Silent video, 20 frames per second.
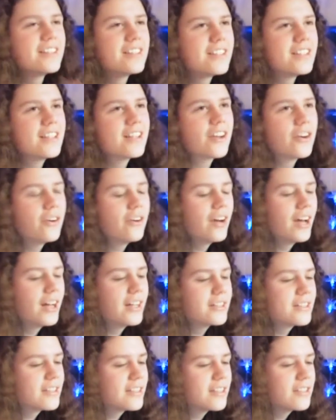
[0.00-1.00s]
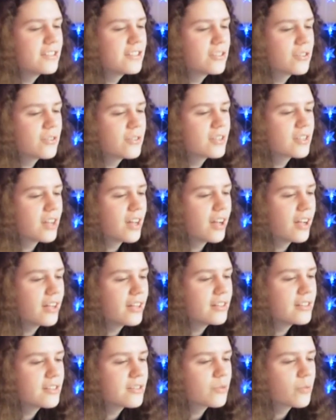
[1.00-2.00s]
Zico has these two
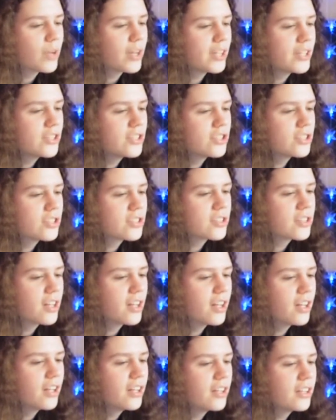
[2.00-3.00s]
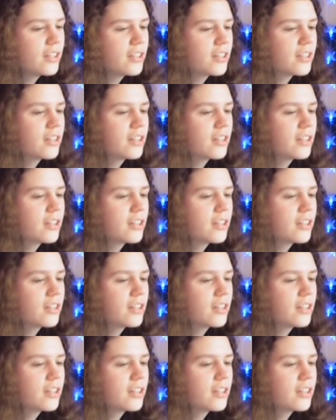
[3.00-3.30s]
sides where he's just like...